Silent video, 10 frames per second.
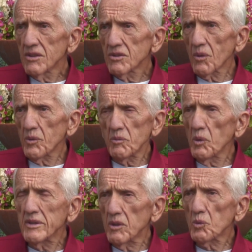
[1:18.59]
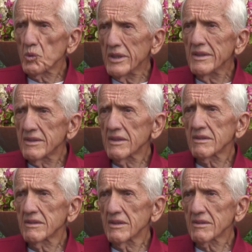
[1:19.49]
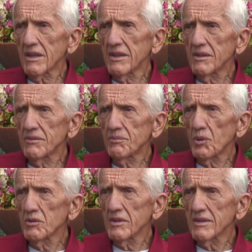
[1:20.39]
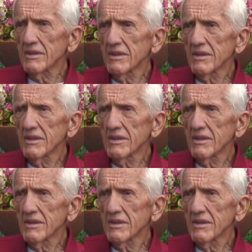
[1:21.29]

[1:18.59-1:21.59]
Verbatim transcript: So we really don't need this, this kind of protein.